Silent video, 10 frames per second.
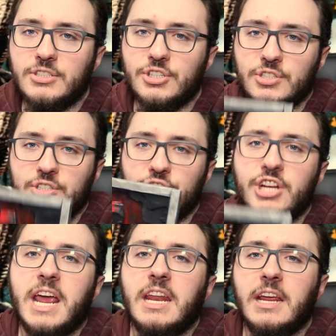It's just
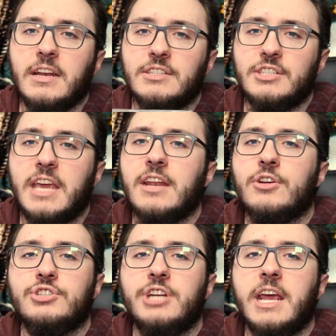shading. It's get
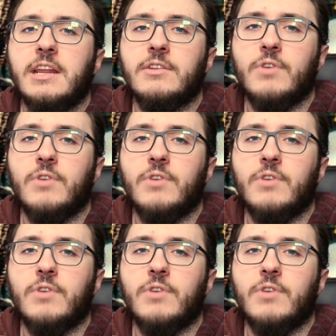your shading